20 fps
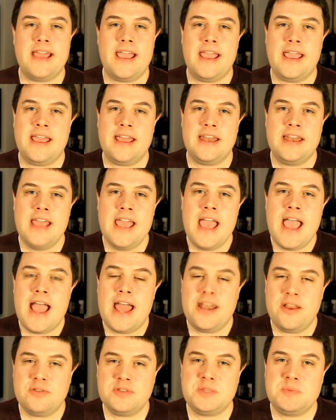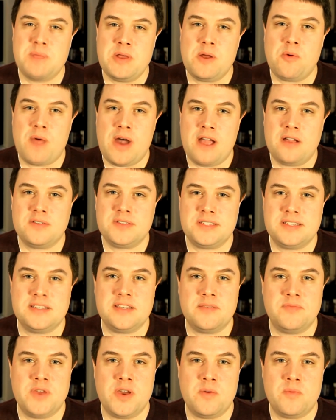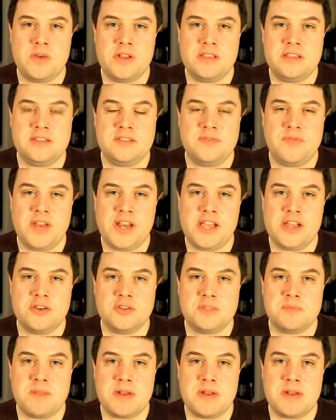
And I know it's been a while since I've done one of these videos,